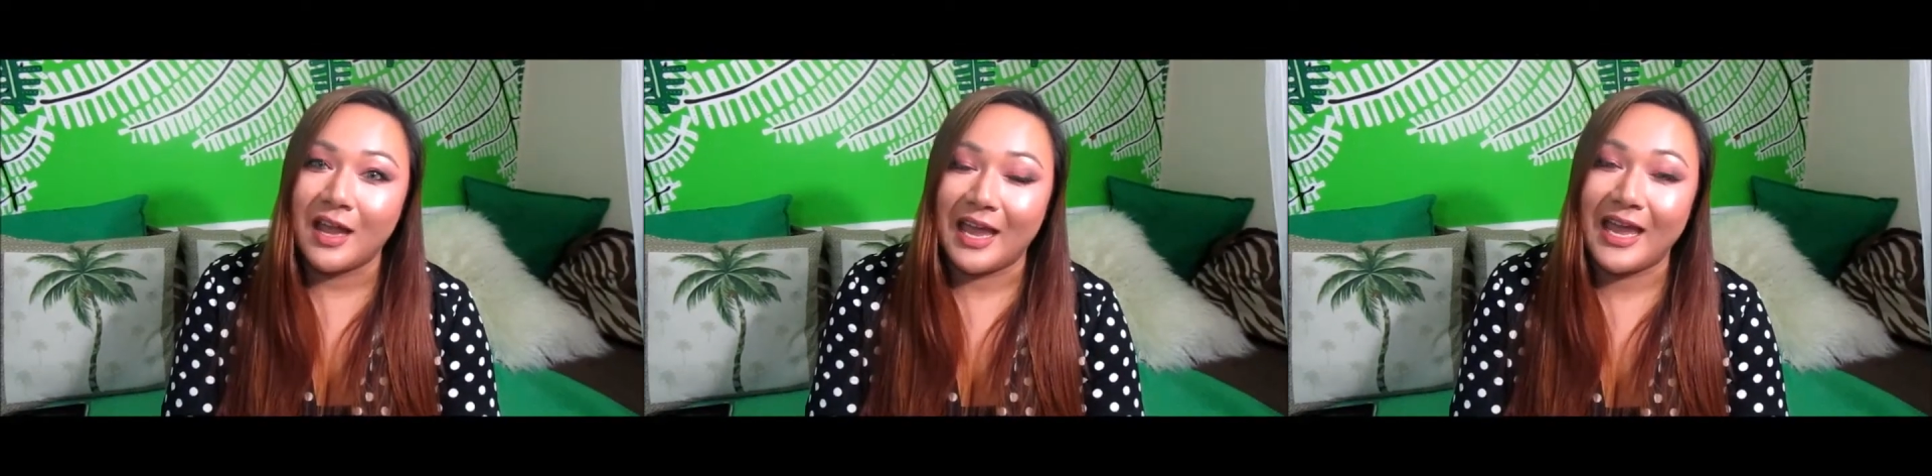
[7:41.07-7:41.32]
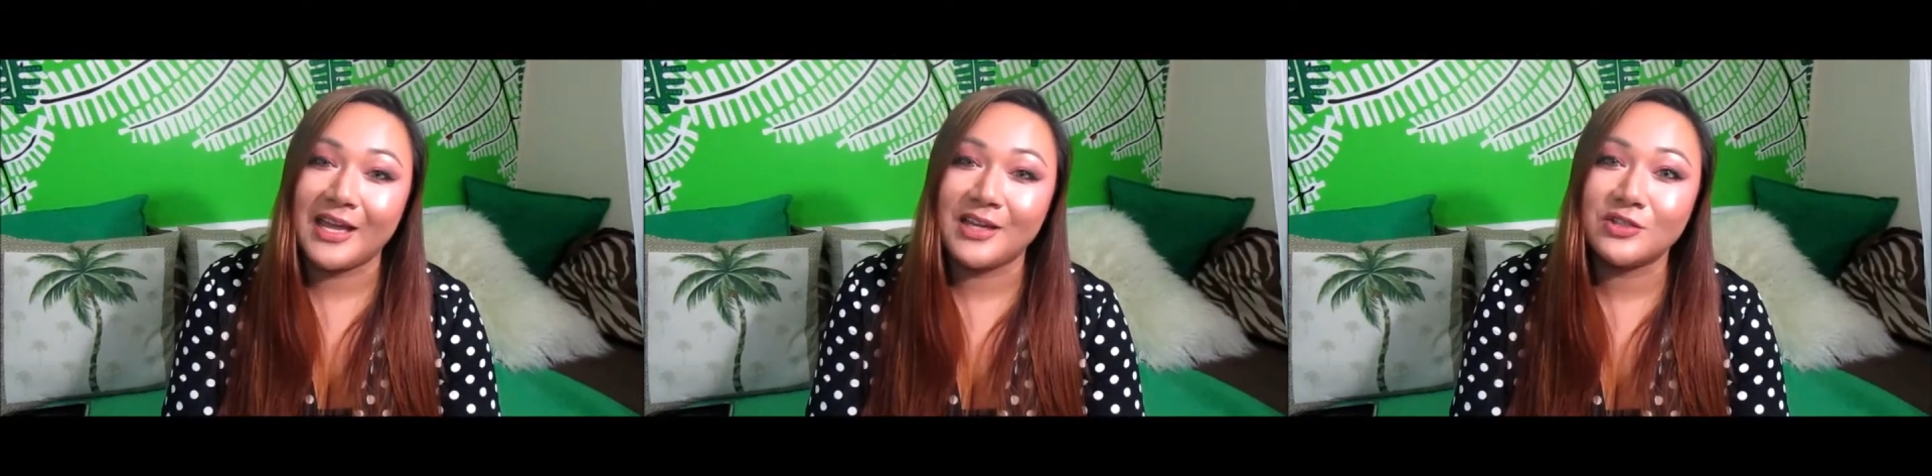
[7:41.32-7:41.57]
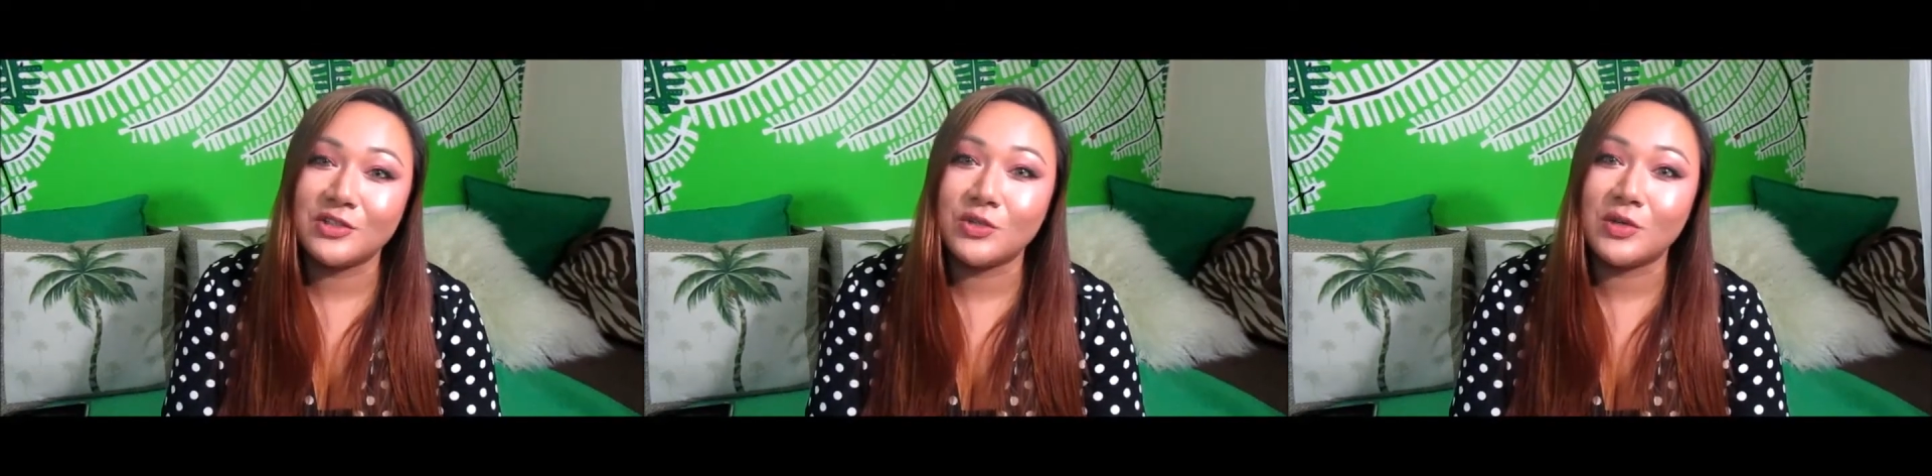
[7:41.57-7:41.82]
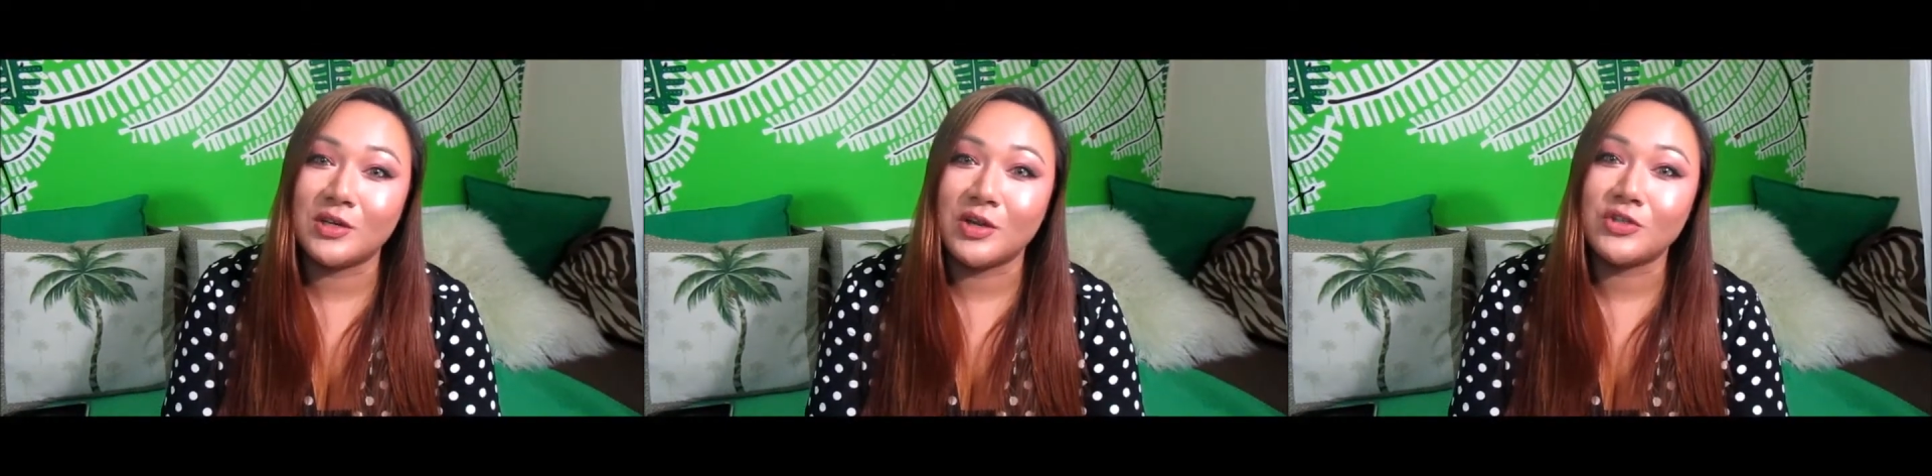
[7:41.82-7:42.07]
And you
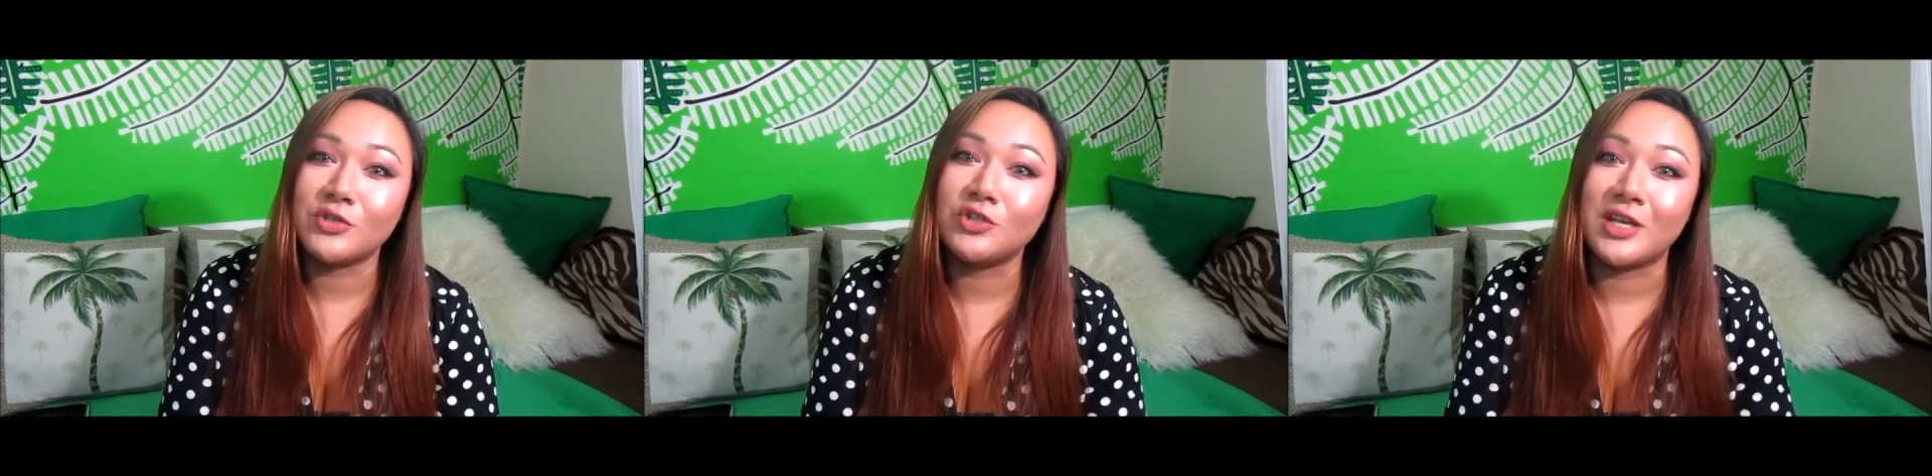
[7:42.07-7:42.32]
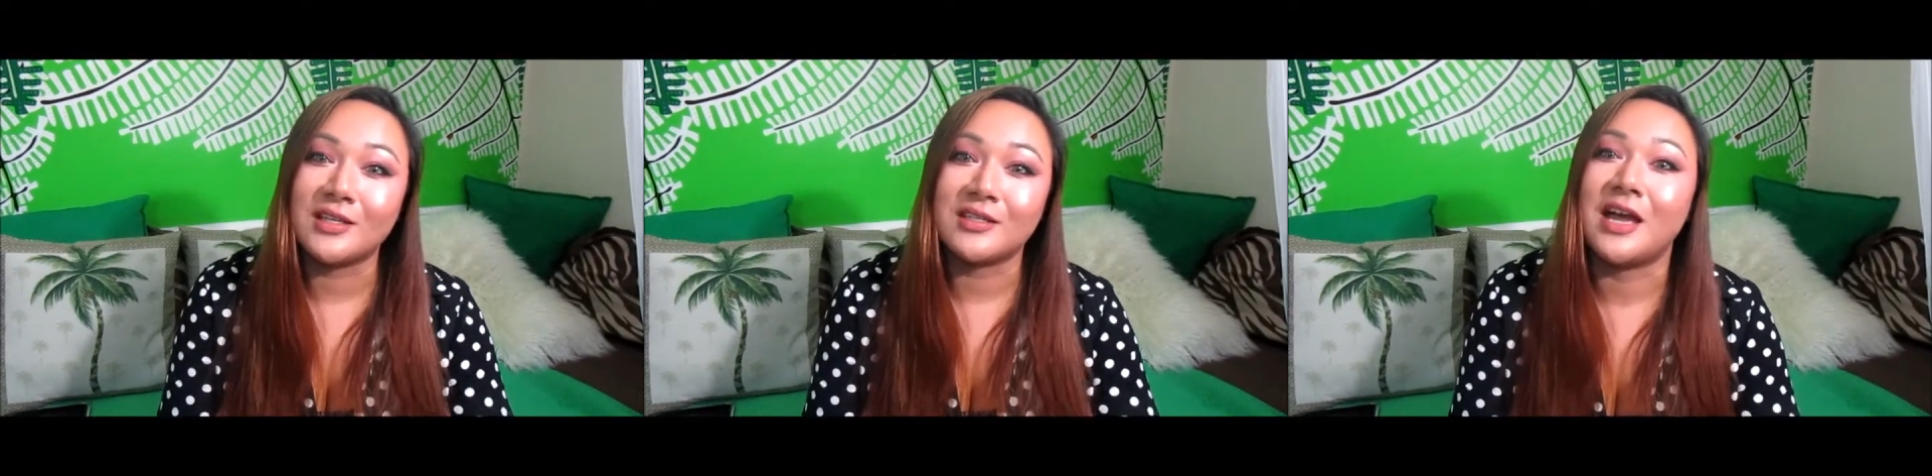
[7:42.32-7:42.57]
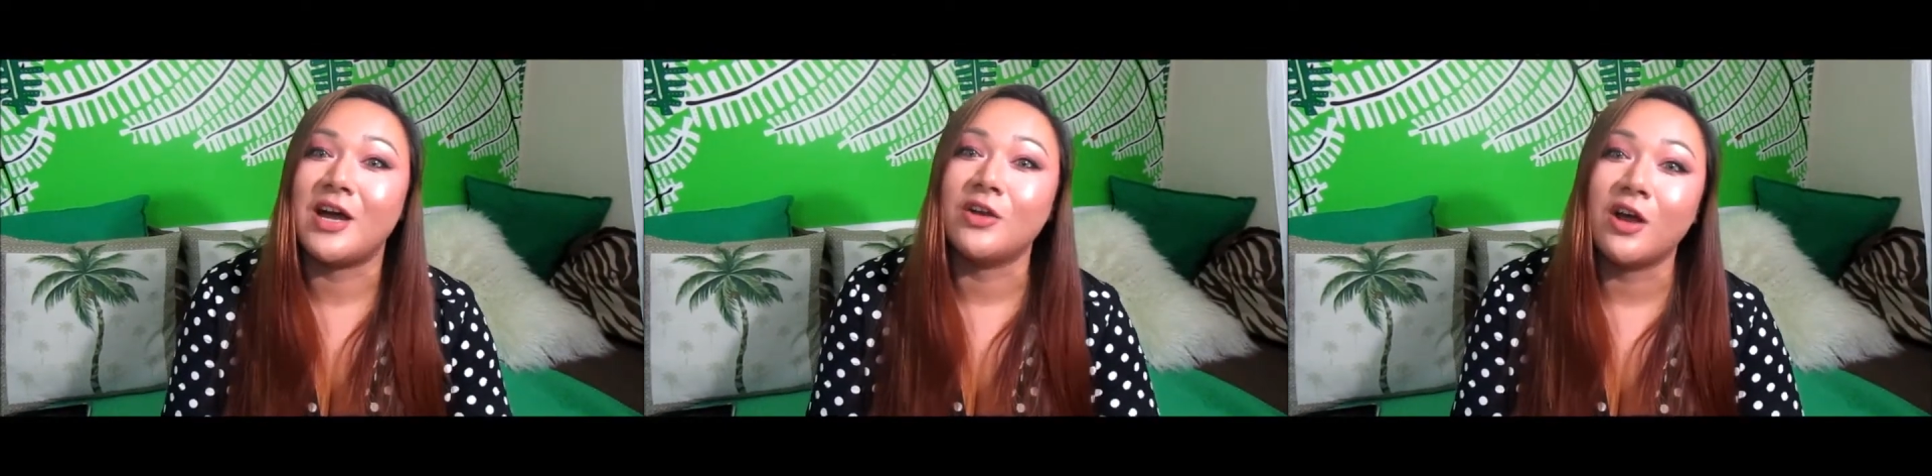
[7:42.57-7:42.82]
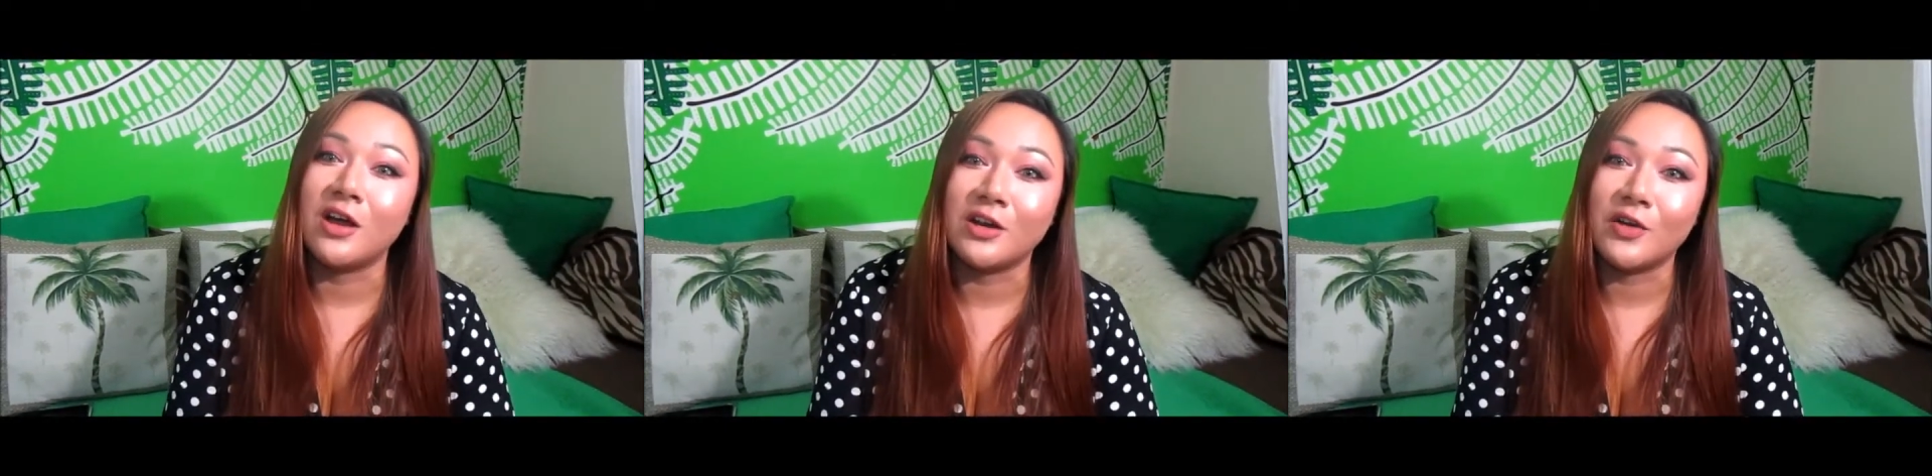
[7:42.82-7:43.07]
can also check us out on